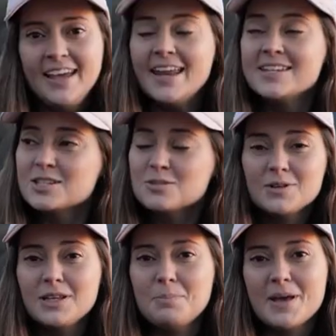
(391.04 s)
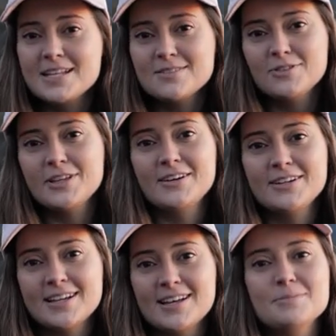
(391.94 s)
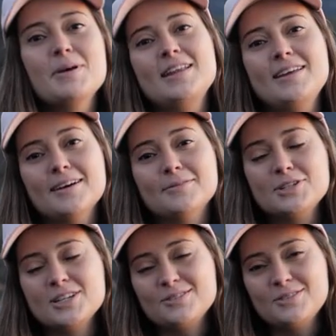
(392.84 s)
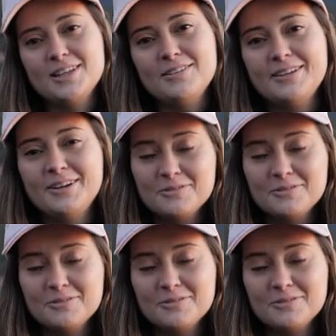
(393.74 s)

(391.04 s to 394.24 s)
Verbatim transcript: And it's just really peaceful here in Tasmania, which is really,